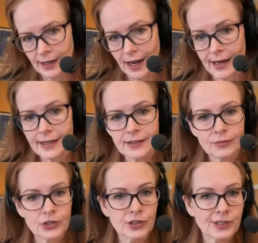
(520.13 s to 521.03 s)
height,
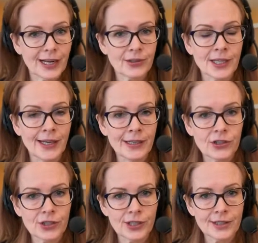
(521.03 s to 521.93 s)
which is now 10
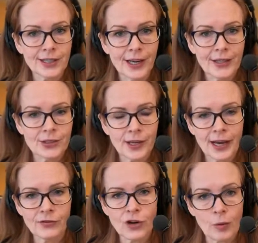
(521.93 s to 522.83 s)
inches. So the
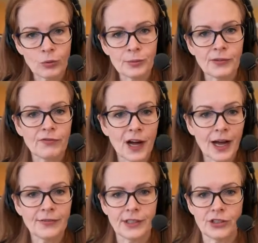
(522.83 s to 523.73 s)
half drop will be
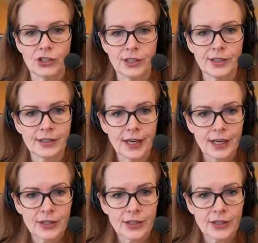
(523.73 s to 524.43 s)
five inches.